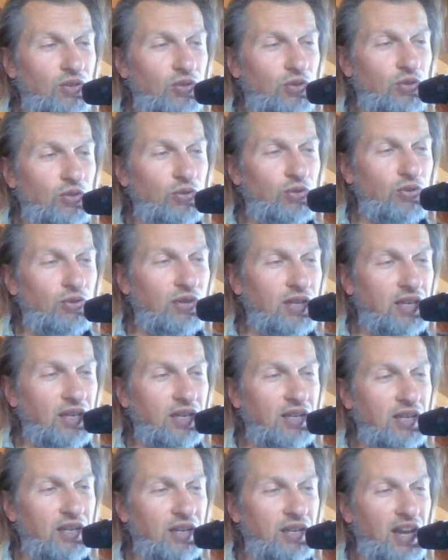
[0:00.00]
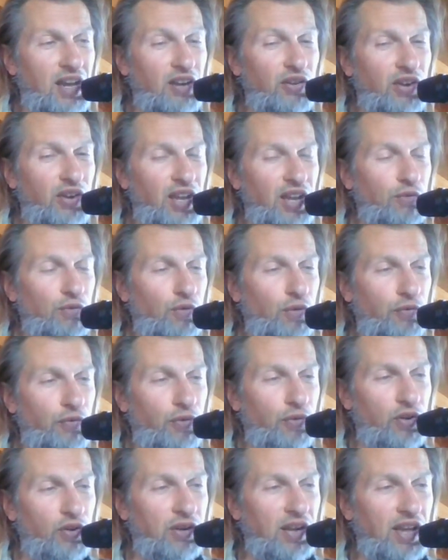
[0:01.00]
you are grateful
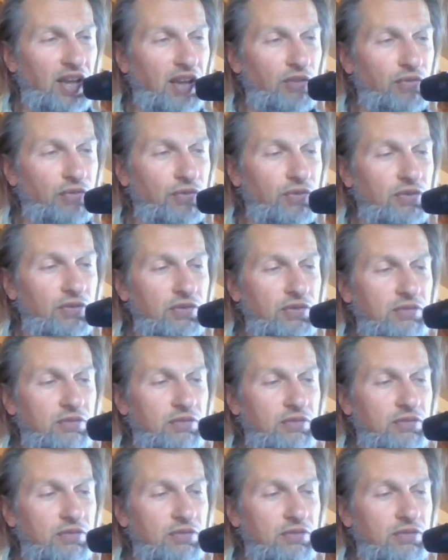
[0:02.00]
for in life.